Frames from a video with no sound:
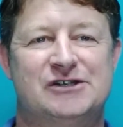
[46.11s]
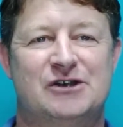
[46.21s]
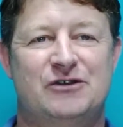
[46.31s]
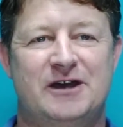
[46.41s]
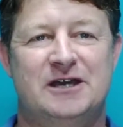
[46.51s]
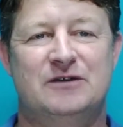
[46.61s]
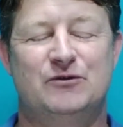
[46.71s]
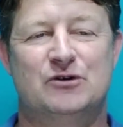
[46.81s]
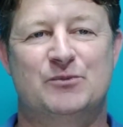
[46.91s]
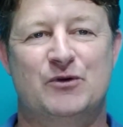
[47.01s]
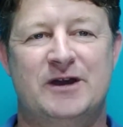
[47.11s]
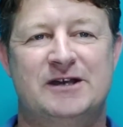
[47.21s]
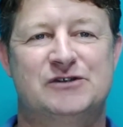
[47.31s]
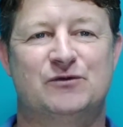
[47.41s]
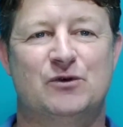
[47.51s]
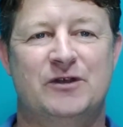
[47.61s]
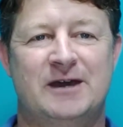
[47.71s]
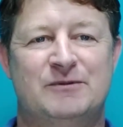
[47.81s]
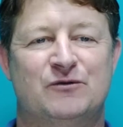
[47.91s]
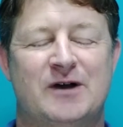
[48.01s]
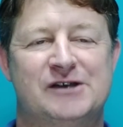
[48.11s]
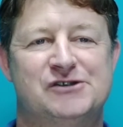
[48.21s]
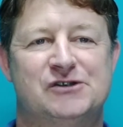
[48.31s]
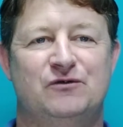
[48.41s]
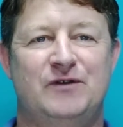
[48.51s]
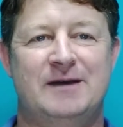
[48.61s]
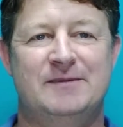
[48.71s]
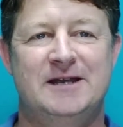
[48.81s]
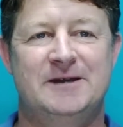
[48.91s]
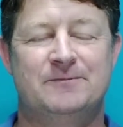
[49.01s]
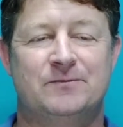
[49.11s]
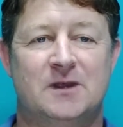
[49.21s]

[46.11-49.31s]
So thank you for your prayers for them and for us as a family.